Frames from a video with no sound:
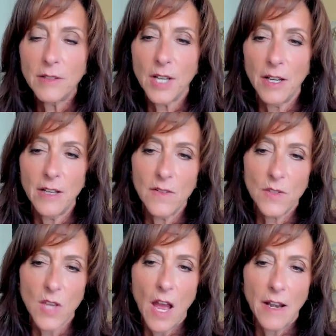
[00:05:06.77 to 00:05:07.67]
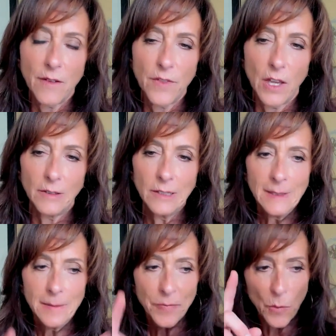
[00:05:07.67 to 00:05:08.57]
done in the side of the,
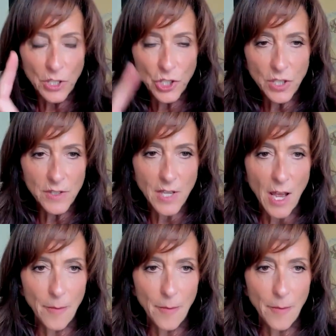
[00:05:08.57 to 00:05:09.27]
which is,